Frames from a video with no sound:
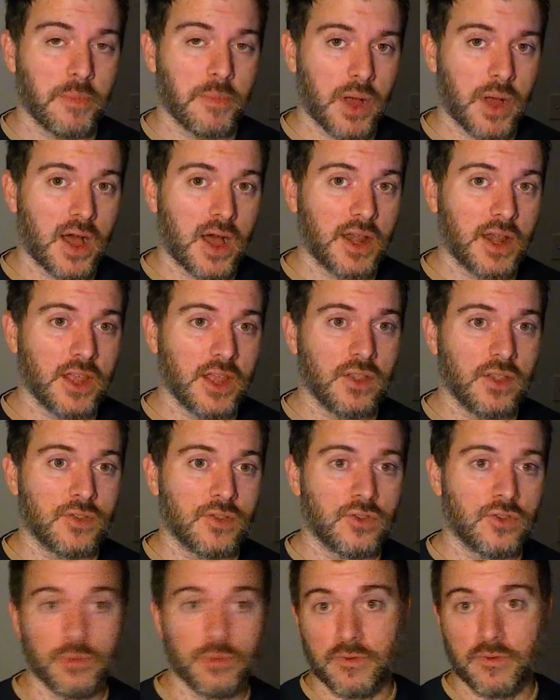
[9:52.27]
part is
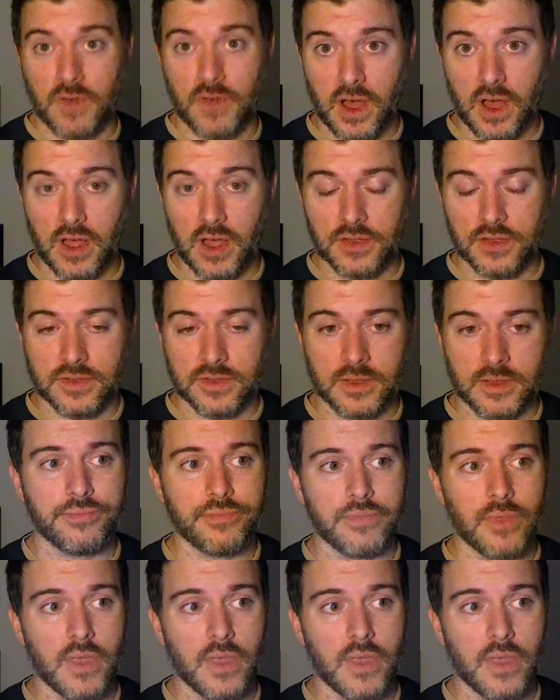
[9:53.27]
super fast,